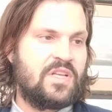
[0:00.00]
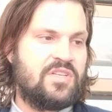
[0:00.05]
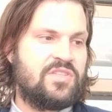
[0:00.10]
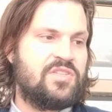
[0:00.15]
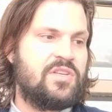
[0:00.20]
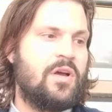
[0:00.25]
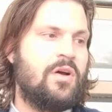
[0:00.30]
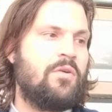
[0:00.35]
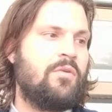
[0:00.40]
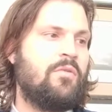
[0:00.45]

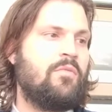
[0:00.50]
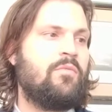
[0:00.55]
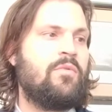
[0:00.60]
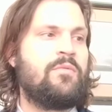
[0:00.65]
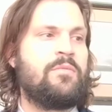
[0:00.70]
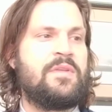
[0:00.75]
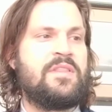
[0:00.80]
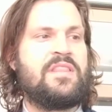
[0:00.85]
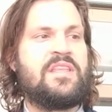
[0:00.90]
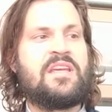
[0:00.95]
So
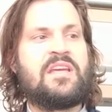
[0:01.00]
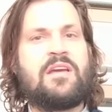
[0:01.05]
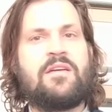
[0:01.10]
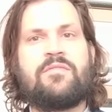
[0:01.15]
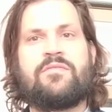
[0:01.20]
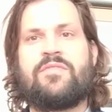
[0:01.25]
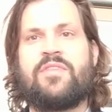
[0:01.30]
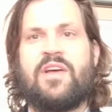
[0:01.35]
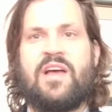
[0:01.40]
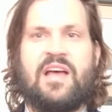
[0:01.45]
when we think
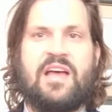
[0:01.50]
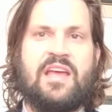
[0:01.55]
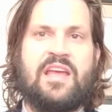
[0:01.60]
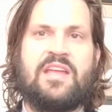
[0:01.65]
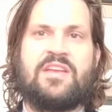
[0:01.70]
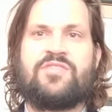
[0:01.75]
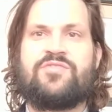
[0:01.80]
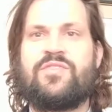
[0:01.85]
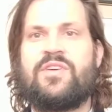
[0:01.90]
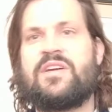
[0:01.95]
of the
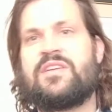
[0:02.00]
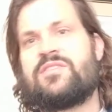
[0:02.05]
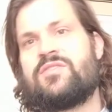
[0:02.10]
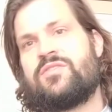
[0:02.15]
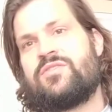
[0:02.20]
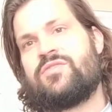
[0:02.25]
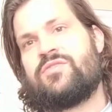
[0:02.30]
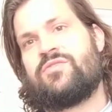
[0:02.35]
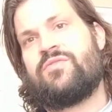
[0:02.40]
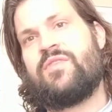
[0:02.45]
indirect
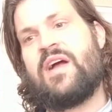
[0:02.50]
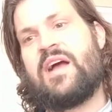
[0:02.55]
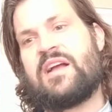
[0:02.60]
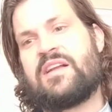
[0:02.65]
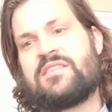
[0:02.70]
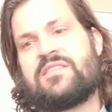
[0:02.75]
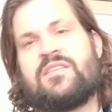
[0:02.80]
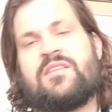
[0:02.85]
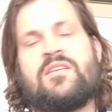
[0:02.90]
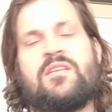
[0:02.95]
or
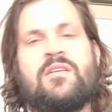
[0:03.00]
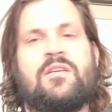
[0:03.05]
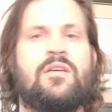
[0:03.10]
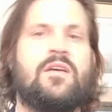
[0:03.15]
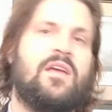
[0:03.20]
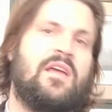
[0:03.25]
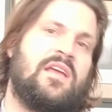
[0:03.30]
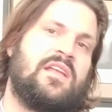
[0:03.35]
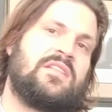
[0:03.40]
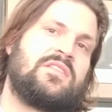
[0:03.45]
direct,
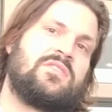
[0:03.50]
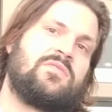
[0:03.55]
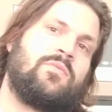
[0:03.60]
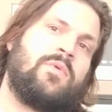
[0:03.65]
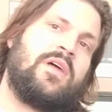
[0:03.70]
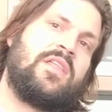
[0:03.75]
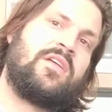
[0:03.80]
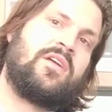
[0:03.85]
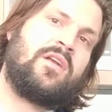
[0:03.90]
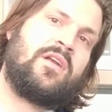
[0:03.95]
it's
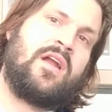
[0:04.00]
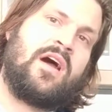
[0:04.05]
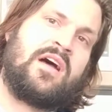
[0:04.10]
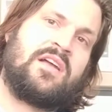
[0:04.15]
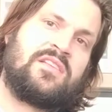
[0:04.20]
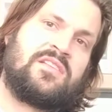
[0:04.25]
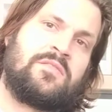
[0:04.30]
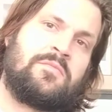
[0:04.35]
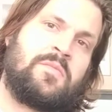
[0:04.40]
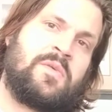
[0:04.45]
whether or
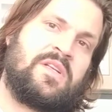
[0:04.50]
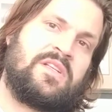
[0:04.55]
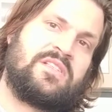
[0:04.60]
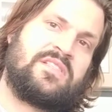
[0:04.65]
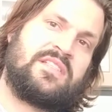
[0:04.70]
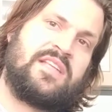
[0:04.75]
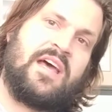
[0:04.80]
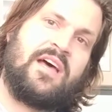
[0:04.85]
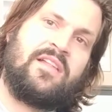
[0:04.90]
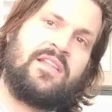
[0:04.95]
not someone
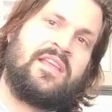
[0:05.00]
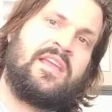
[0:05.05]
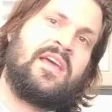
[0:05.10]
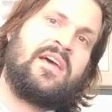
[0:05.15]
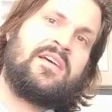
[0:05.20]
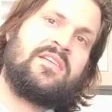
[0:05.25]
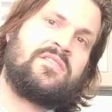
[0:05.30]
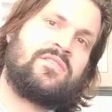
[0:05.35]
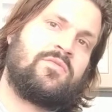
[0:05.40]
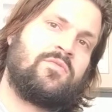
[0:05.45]
is telling
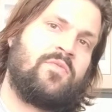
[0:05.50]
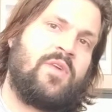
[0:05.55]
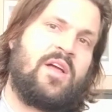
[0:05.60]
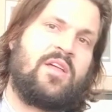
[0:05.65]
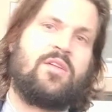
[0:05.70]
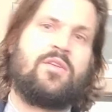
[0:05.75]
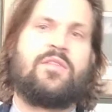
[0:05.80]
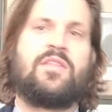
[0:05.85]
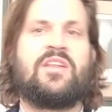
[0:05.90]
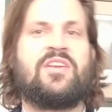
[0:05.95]
us
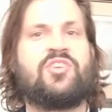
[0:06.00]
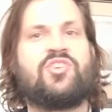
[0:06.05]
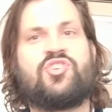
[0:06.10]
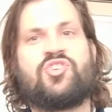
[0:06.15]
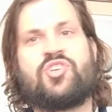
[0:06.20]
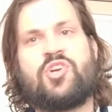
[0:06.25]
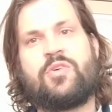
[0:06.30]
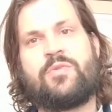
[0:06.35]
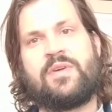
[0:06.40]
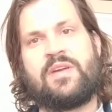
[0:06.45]
rather than
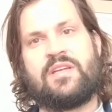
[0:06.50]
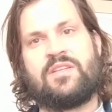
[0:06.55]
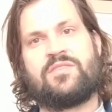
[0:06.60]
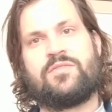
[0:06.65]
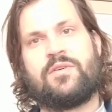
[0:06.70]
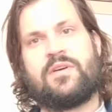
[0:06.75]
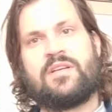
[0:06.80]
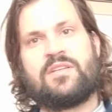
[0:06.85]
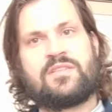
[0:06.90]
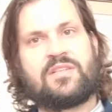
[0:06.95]
showing it
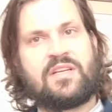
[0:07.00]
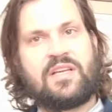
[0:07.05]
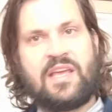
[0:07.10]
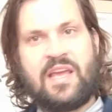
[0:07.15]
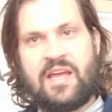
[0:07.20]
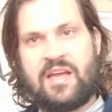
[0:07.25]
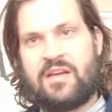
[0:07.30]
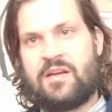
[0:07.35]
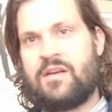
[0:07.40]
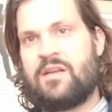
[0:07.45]
to us.
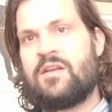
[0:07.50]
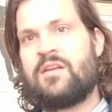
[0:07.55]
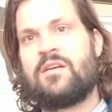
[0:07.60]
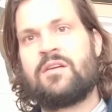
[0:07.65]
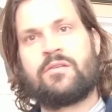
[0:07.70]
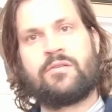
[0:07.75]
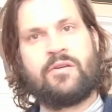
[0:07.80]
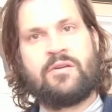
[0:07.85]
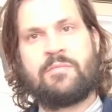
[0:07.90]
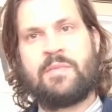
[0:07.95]
Again,
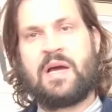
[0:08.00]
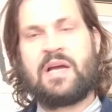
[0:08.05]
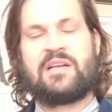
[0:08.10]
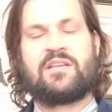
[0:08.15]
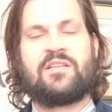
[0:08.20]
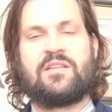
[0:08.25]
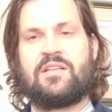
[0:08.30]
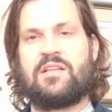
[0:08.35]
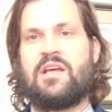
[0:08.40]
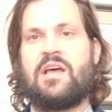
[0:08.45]
going back
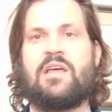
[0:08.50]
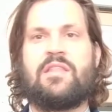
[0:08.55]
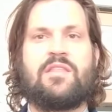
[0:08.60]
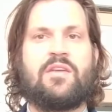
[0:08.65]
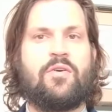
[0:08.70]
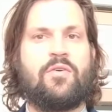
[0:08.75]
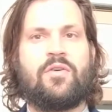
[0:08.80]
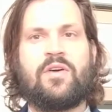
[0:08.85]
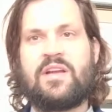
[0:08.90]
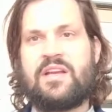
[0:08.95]
to
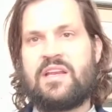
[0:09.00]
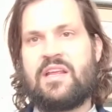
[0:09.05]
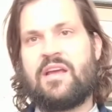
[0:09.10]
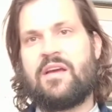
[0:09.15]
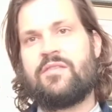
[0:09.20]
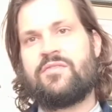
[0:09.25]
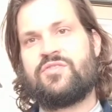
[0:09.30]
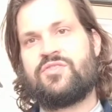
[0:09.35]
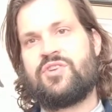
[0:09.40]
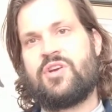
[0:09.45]
the whole
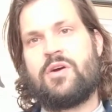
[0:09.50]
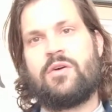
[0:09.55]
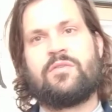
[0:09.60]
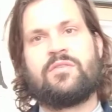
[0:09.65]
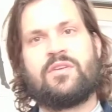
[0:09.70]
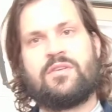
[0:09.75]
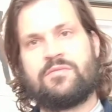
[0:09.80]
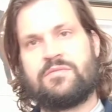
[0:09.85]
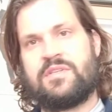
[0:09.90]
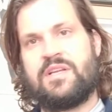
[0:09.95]
idea of show,
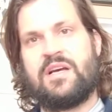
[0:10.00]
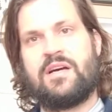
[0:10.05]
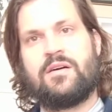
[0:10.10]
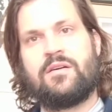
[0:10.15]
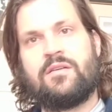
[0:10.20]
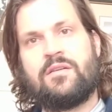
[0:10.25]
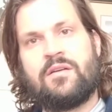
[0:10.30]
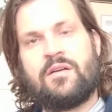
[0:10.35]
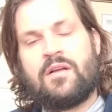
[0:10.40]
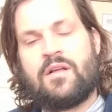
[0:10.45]
don't
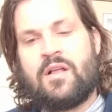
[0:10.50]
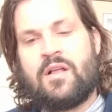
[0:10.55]
tell.